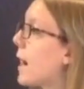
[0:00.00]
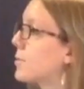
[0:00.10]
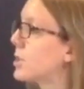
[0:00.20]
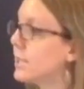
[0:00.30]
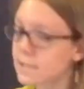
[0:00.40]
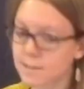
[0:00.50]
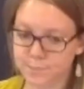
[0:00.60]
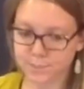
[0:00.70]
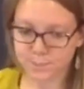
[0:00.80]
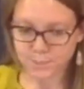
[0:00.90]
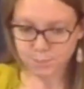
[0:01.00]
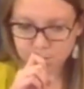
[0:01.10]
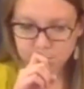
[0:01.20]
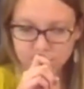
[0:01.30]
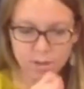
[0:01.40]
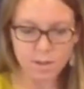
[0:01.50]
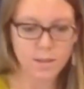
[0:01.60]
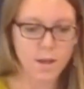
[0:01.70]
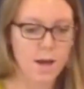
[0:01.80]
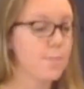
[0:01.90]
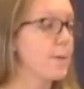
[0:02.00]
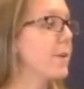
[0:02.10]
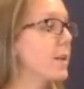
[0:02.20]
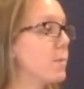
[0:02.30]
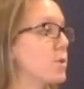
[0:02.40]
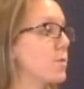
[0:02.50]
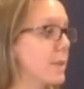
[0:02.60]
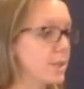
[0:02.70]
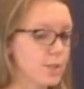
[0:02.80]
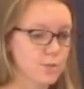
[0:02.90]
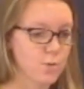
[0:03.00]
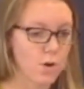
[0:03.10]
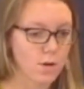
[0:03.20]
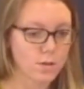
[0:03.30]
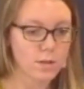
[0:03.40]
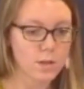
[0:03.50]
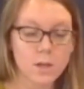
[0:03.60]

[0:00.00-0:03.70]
of options um, available to reach this goal.